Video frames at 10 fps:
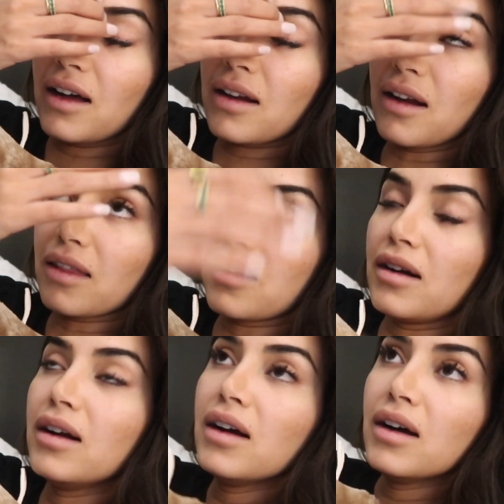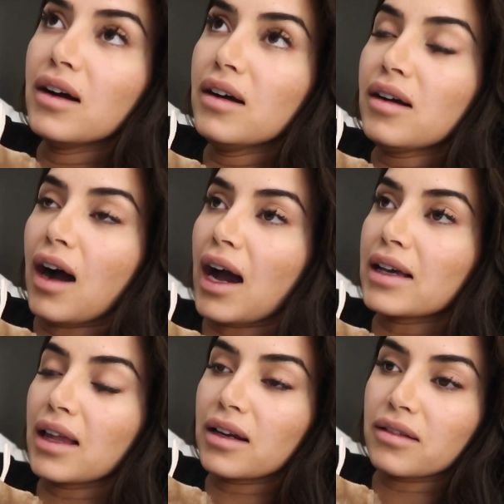Another
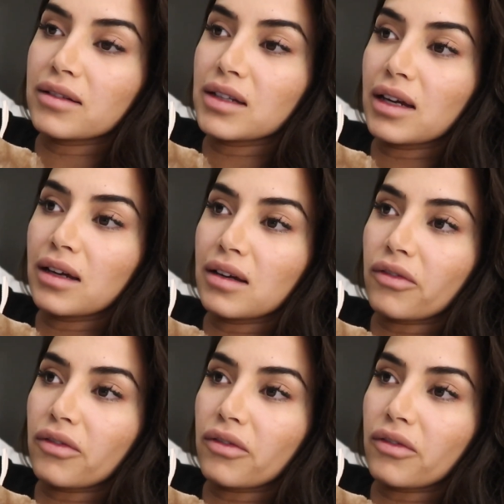highlight of the day,